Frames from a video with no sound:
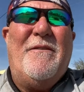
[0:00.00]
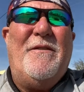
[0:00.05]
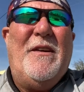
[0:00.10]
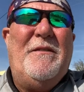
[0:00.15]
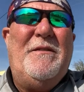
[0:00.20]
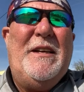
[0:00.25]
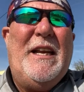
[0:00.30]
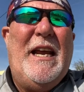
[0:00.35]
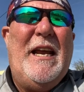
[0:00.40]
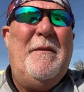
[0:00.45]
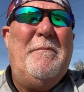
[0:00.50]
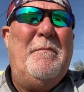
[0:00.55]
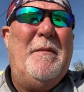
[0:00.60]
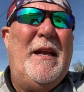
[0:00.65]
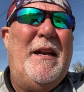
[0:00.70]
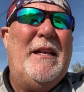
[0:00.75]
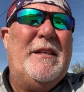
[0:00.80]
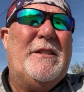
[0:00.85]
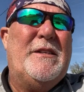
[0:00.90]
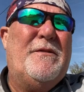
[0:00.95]
15
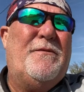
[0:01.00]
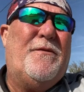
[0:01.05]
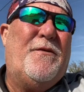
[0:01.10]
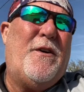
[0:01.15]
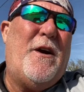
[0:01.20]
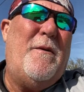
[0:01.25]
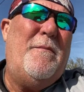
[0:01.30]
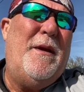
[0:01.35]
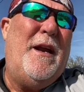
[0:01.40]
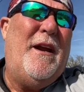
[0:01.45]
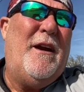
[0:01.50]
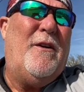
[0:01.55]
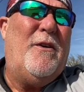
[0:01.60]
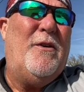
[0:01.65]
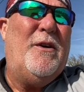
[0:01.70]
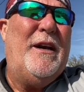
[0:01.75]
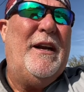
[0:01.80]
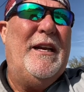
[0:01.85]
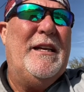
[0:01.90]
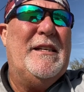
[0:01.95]
minutes from
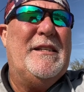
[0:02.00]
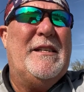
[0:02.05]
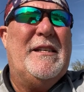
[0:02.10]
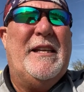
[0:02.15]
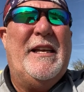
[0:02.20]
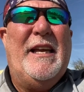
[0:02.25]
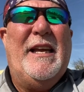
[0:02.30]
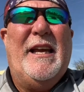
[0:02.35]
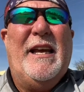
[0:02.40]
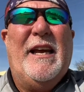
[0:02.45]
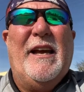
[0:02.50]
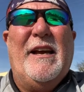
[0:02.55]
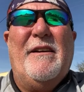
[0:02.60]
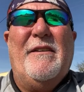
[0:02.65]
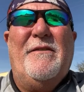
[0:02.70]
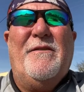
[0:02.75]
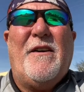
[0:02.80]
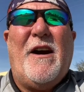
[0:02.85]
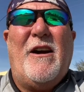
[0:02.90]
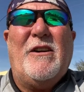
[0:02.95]
here is the
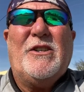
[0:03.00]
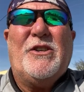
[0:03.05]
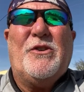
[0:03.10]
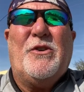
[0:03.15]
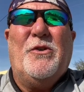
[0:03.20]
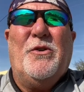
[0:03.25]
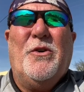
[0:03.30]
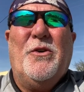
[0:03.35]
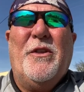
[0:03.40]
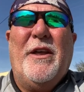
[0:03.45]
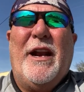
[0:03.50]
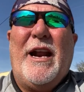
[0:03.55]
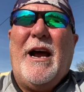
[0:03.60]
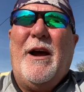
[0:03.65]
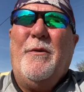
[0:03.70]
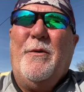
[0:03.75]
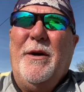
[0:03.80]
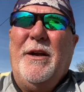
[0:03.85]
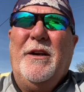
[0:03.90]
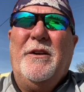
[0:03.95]
fire school that I
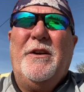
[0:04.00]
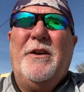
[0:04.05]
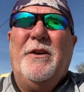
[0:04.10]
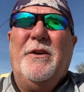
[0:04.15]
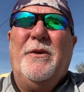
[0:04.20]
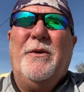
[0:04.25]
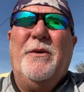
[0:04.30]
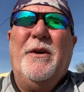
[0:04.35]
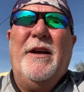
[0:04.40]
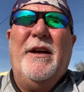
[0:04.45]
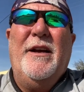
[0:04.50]
went to.